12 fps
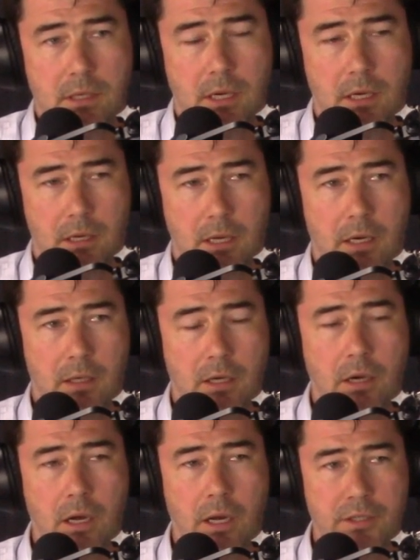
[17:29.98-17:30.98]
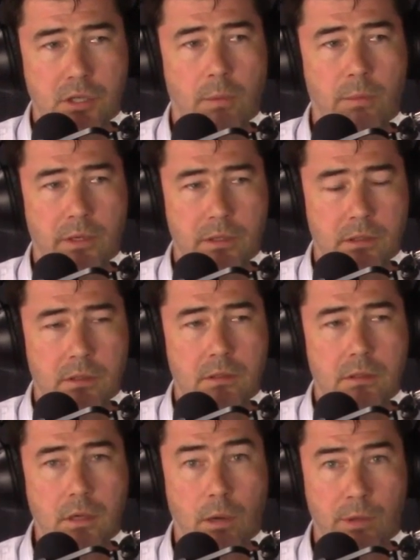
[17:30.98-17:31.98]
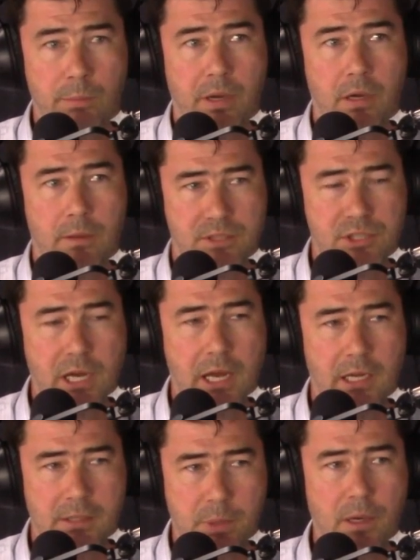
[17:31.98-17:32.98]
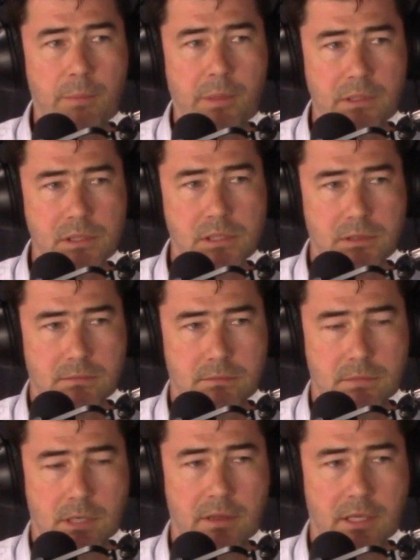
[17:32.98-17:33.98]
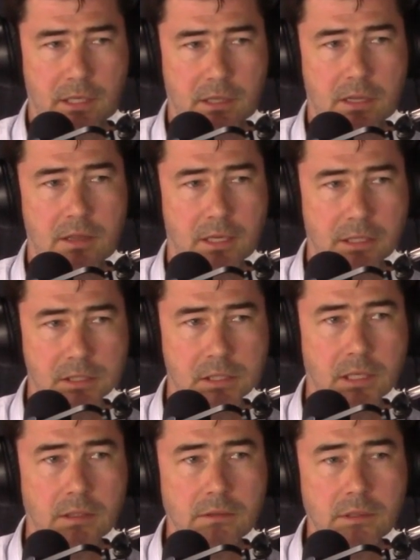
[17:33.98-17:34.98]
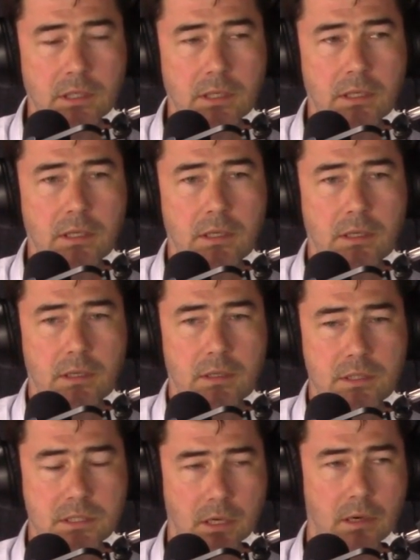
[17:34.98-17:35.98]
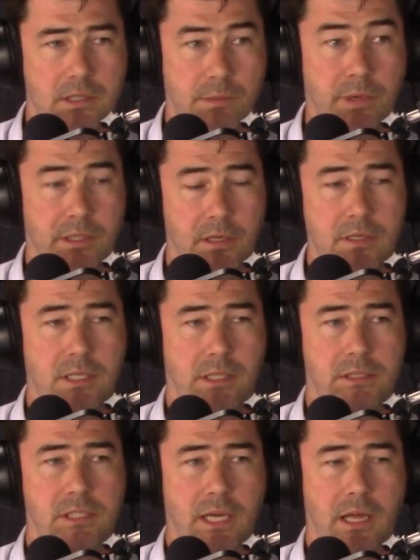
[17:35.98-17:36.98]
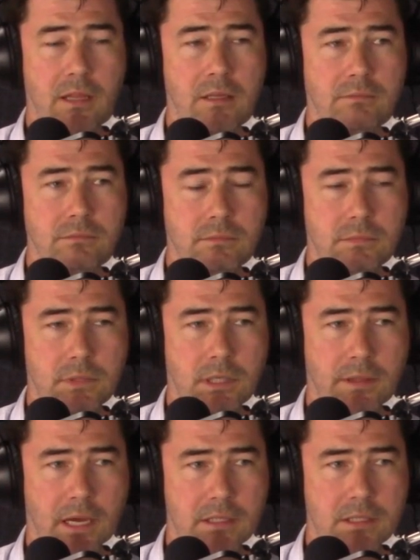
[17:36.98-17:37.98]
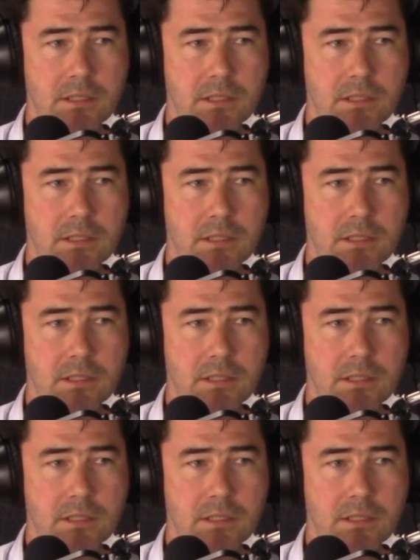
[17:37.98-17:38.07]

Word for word: and and a, and common common per- shared purpose, I think, are the things that start to bring those things together. And that's